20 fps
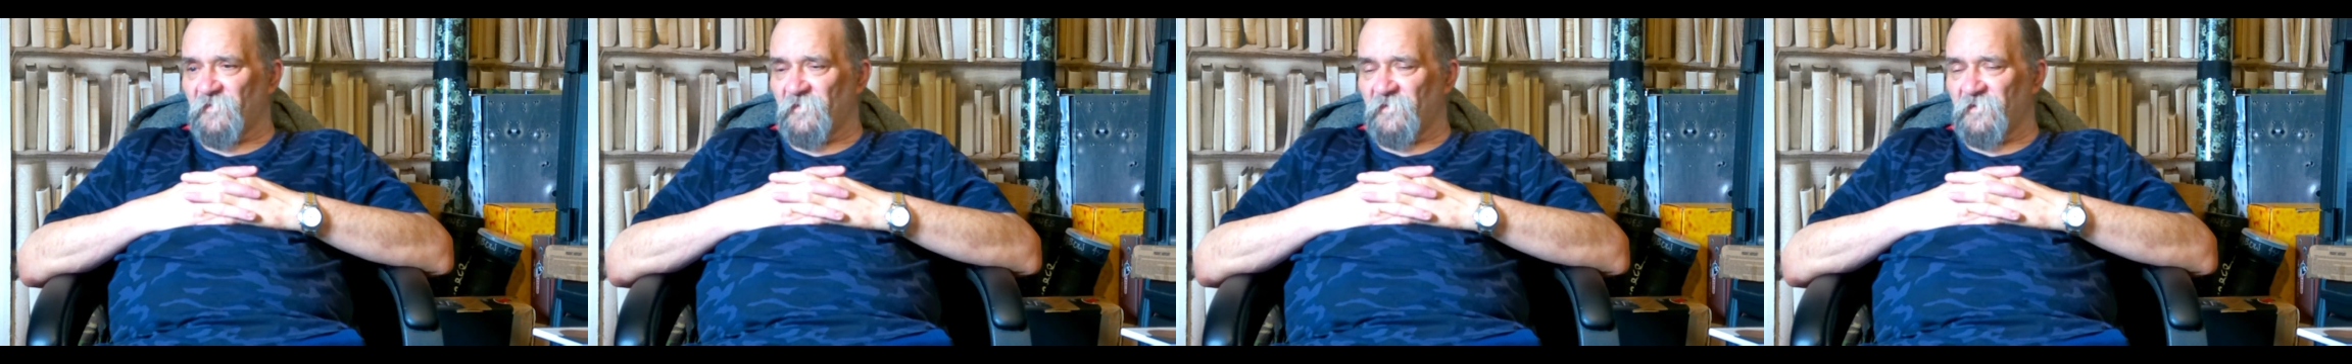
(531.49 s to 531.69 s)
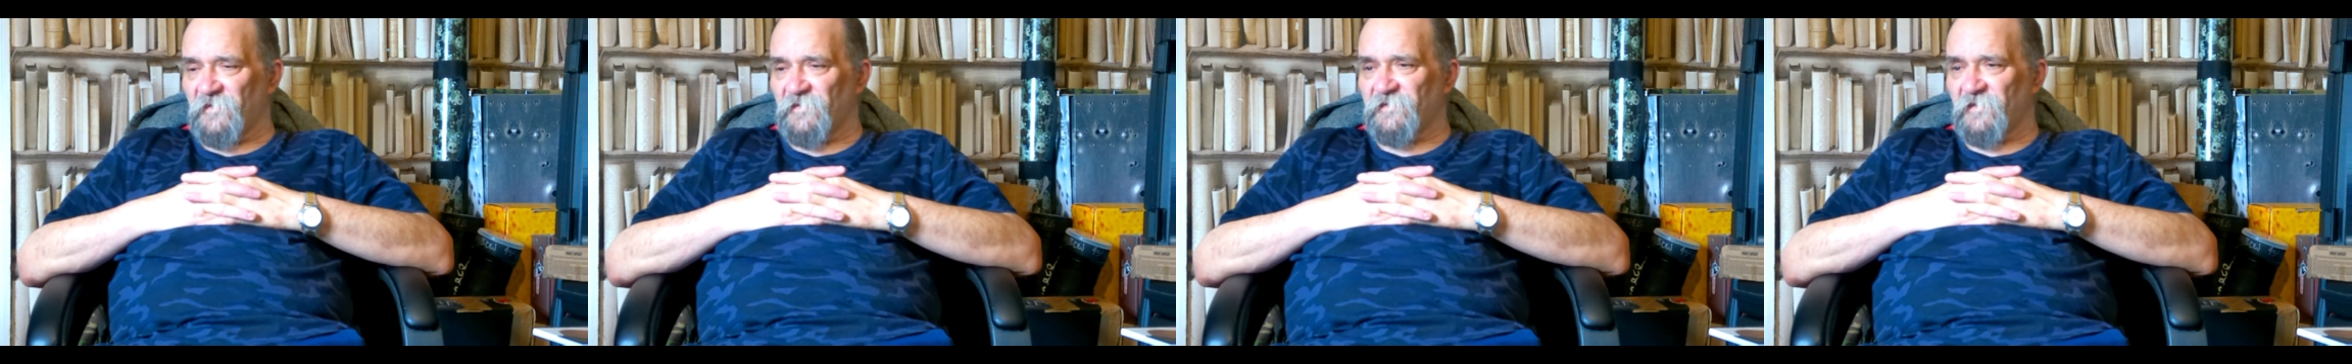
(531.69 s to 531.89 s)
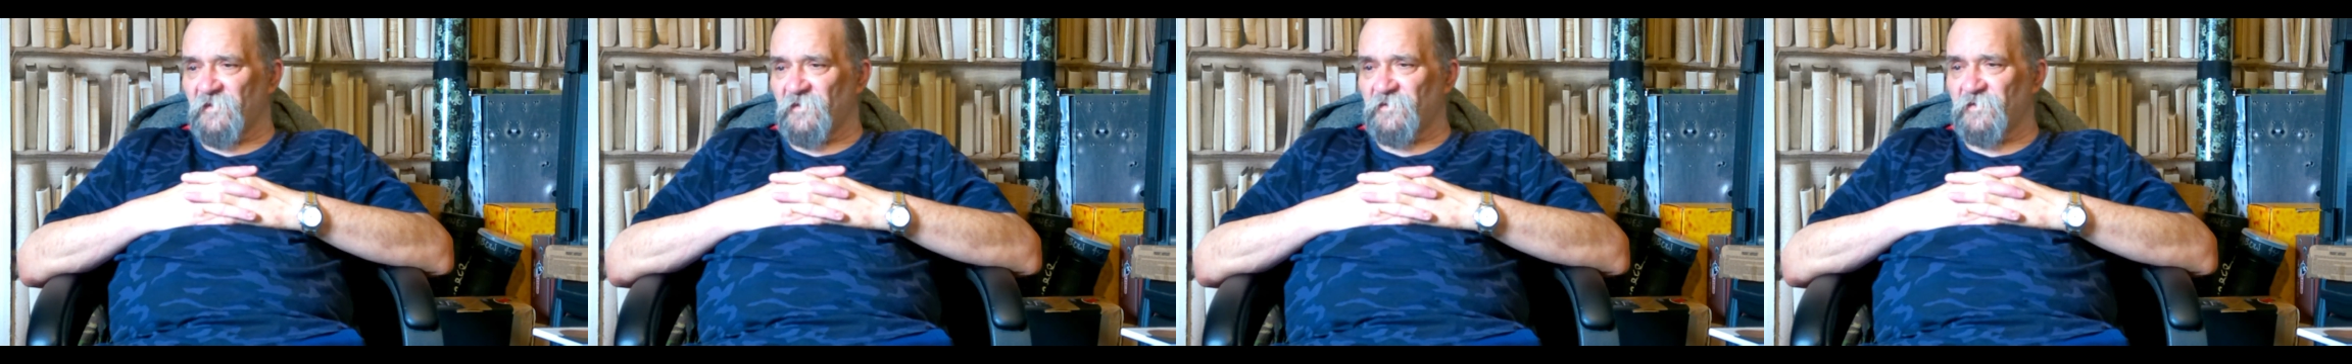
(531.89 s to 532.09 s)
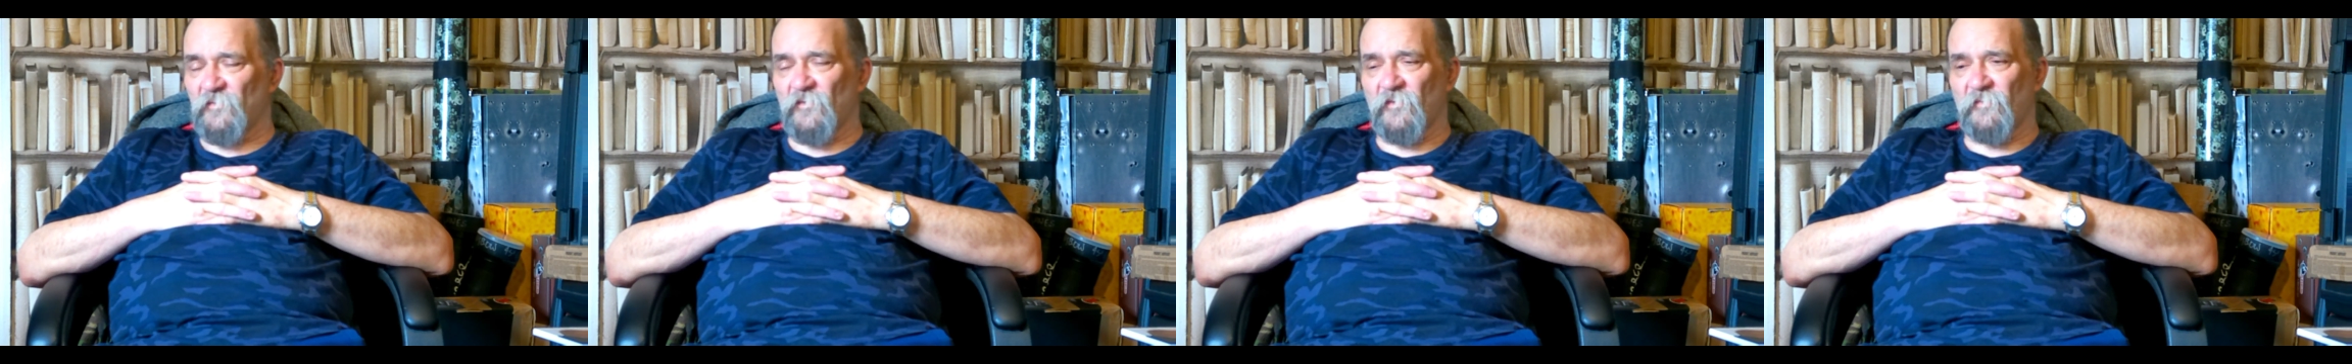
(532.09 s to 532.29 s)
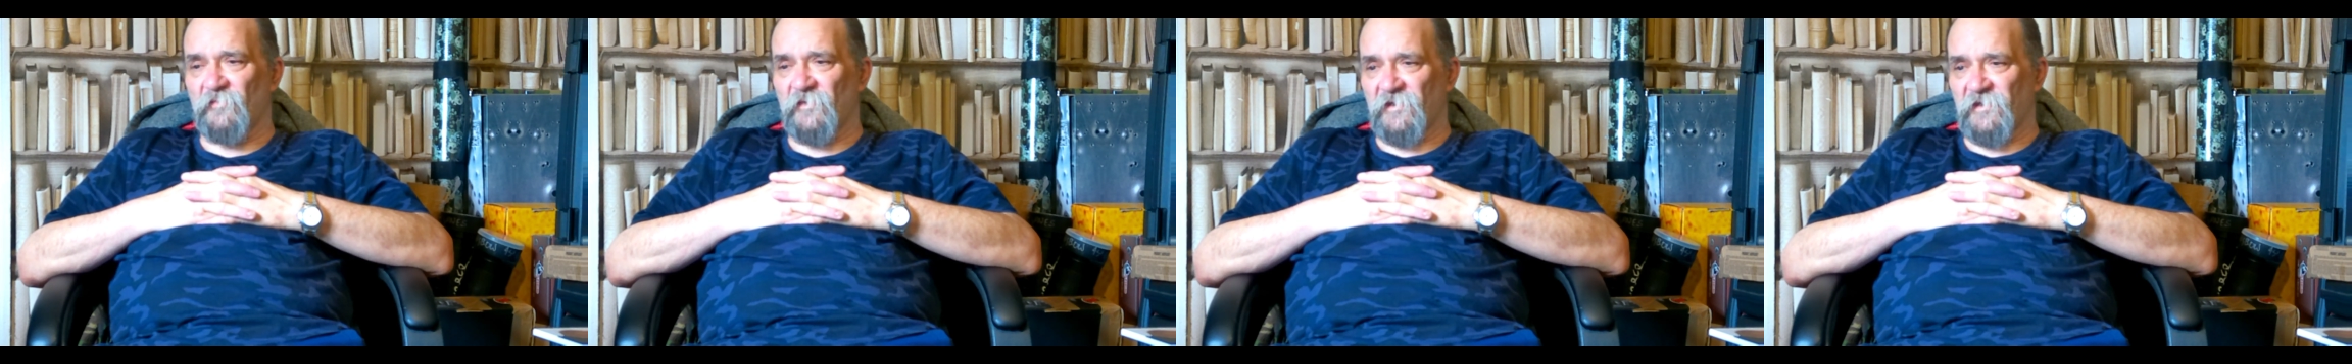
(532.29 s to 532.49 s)
13th century
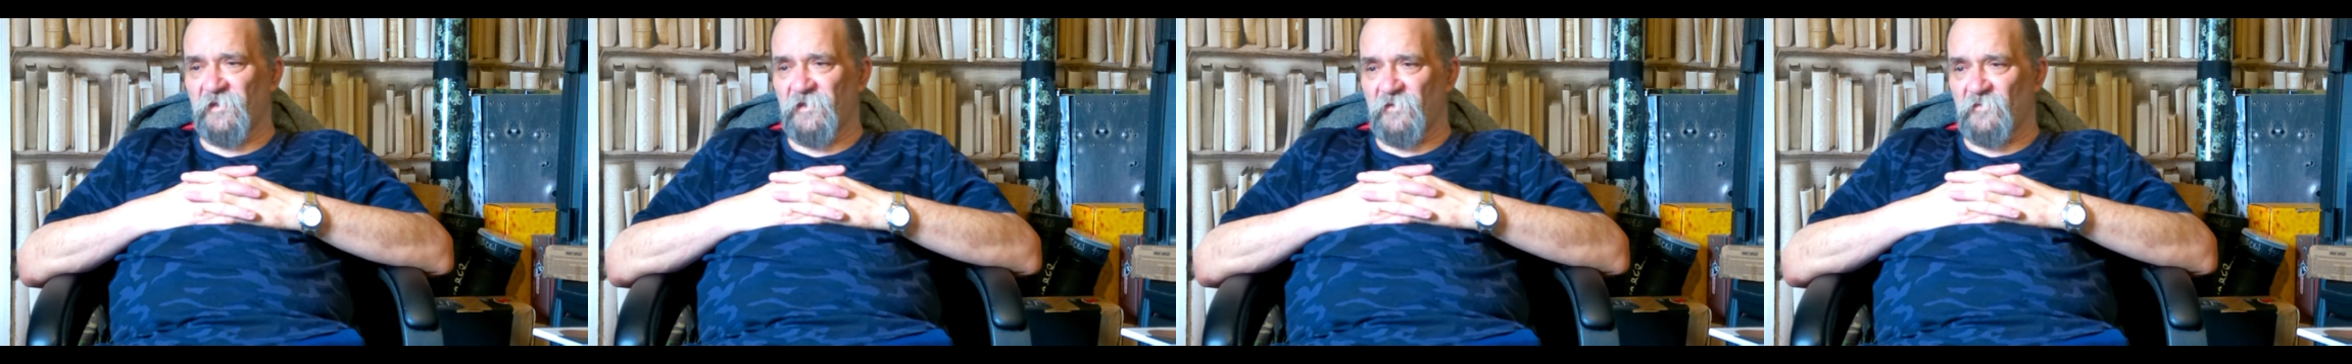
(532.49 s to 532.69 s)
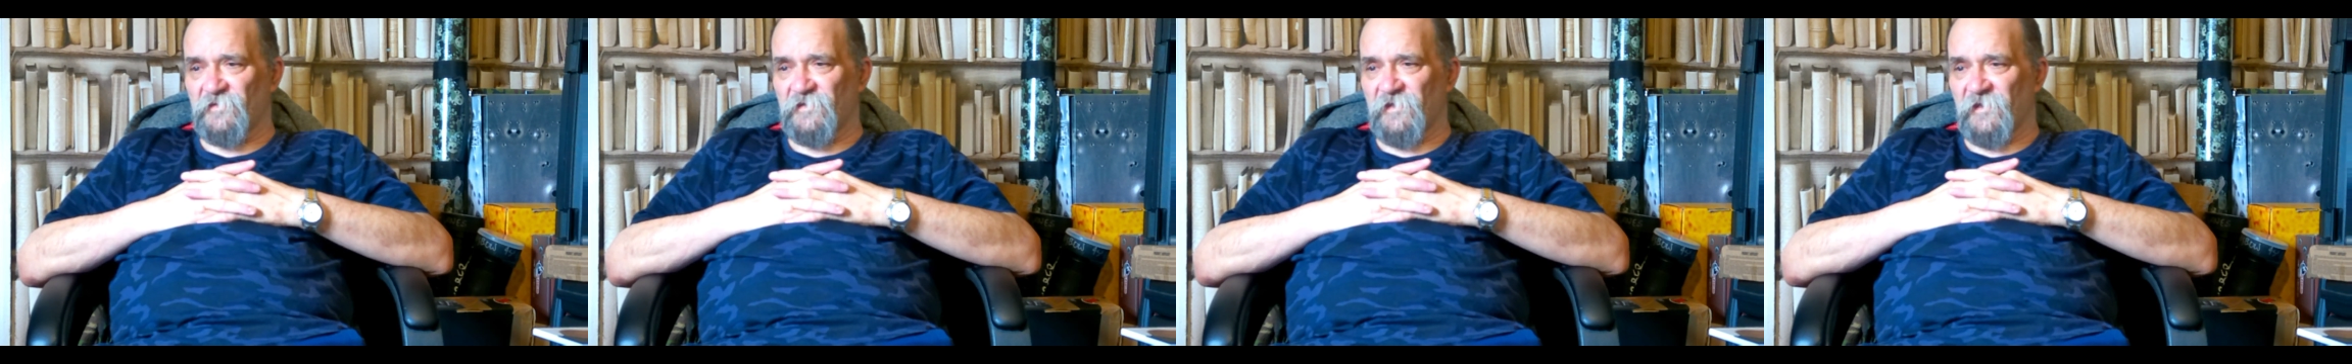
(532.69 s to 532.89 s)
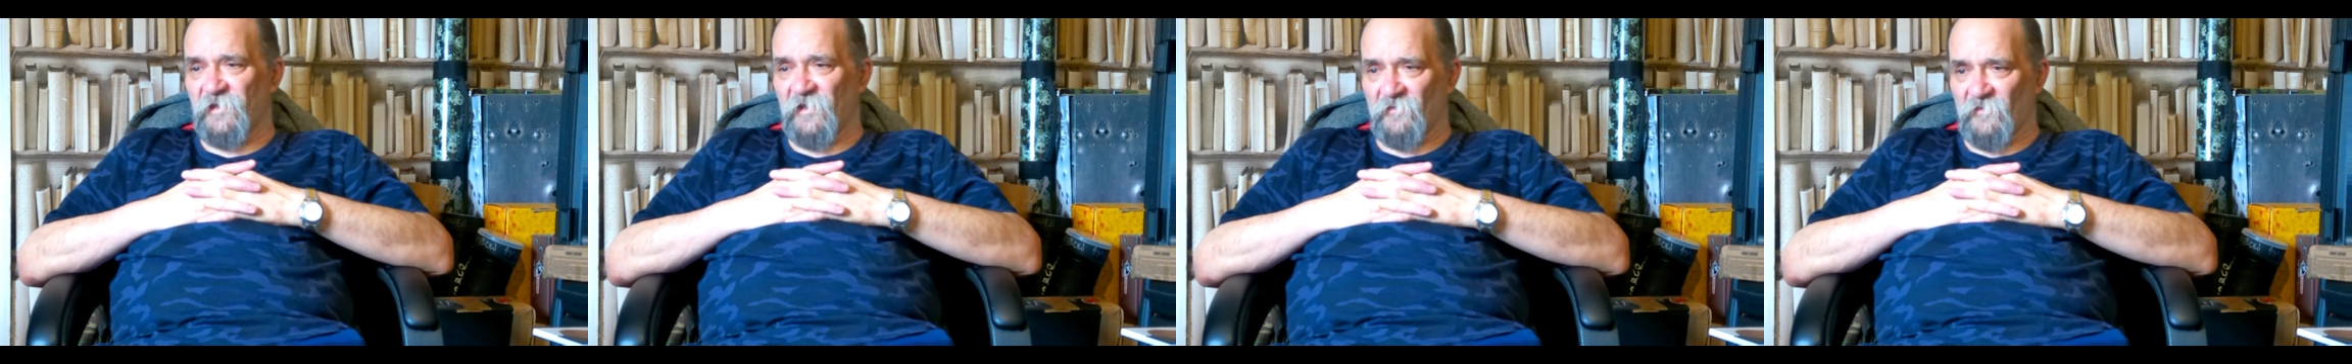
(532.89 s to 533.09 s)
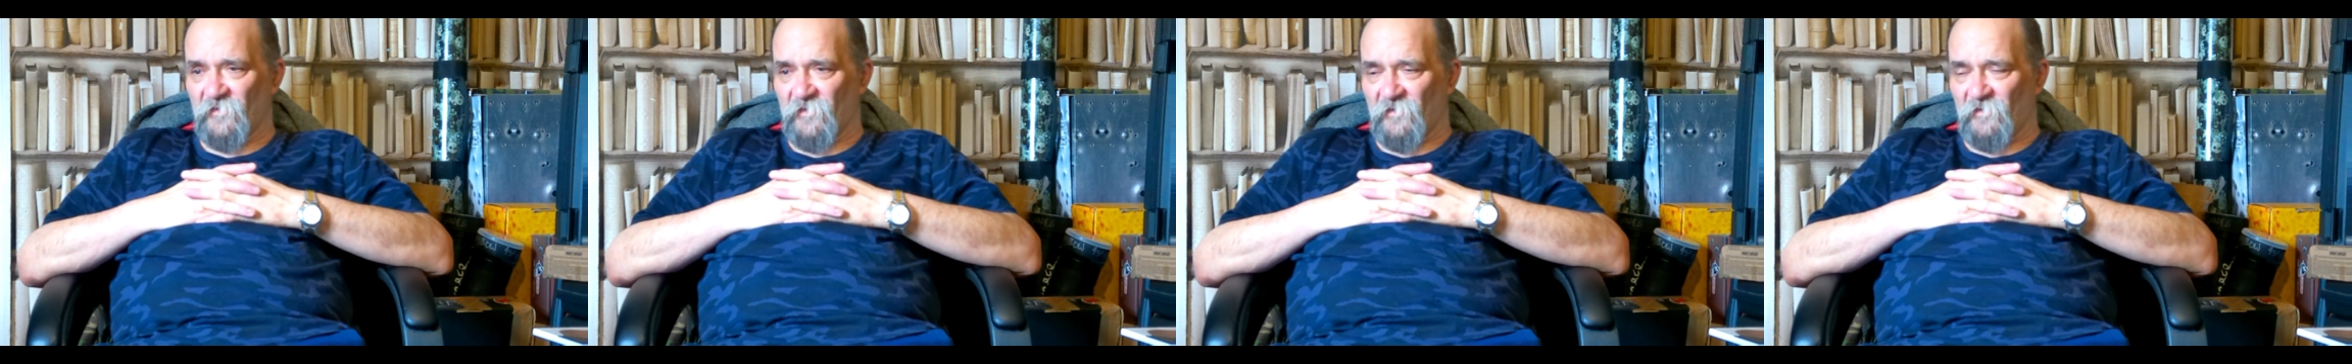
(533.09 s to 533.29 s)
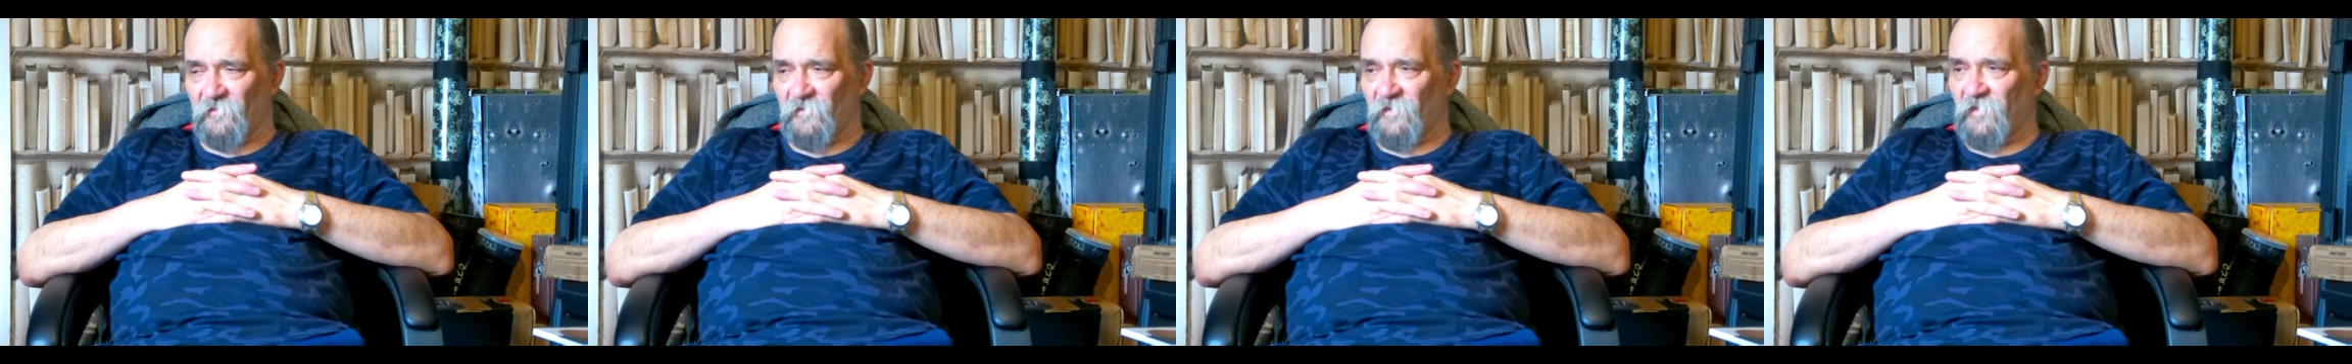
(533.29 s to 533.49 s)
would be to use it in
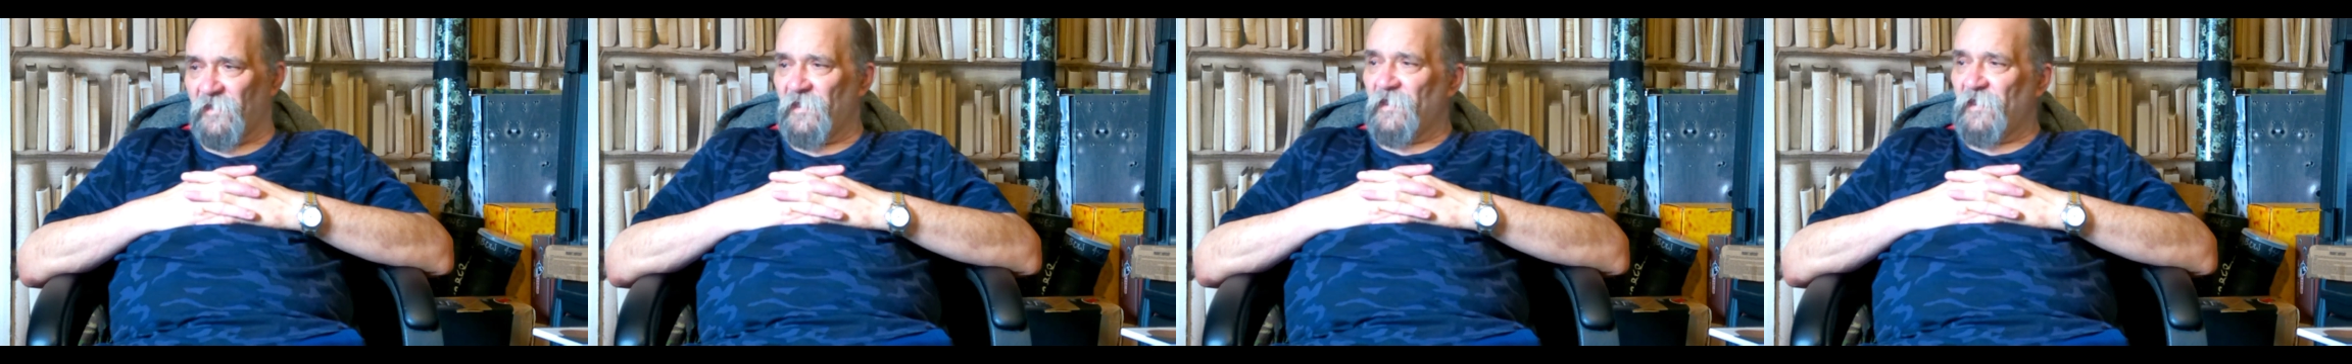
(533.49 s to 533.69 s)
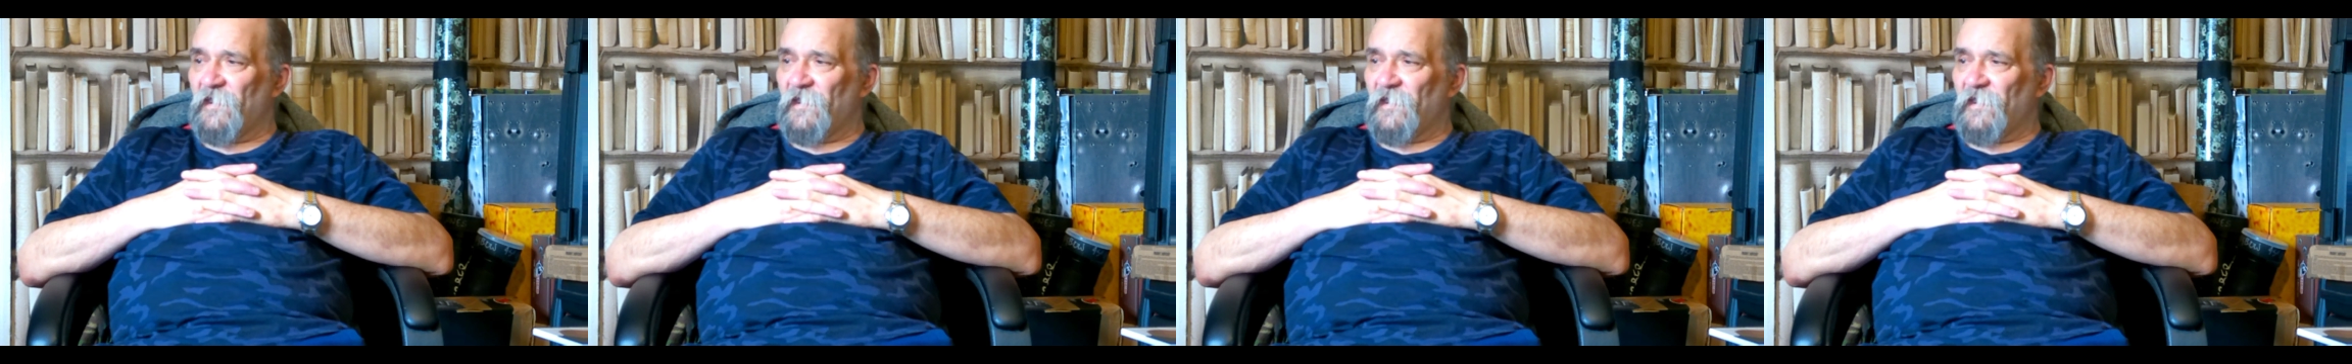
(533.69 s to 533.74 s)
alcohol.